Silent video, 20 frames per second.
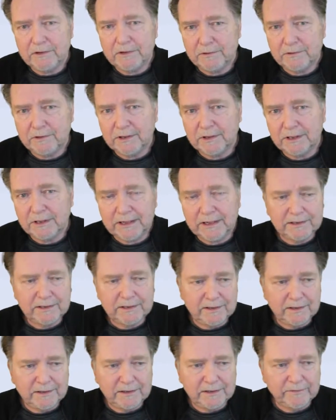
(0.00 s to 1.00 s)
to
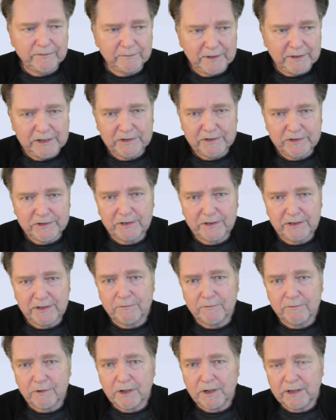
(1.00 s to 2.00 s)
collect information
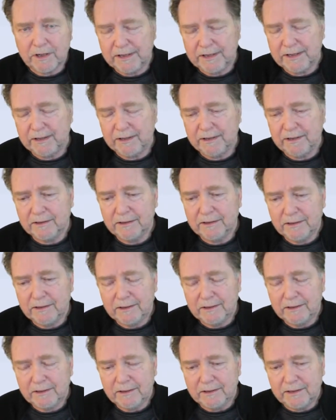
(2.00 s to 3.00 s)
and raw data
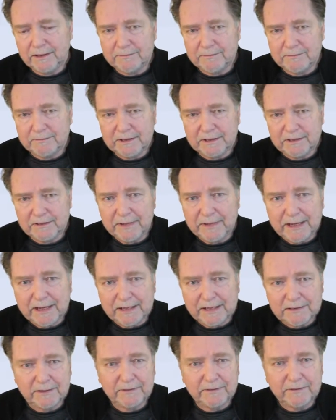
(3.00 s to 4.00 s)
is
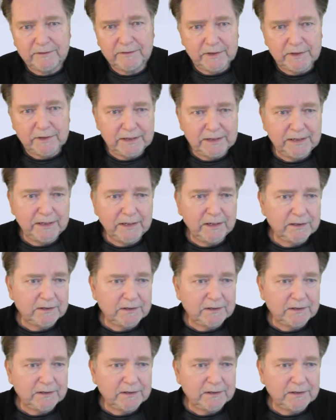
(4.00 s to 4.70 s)
massive indeed.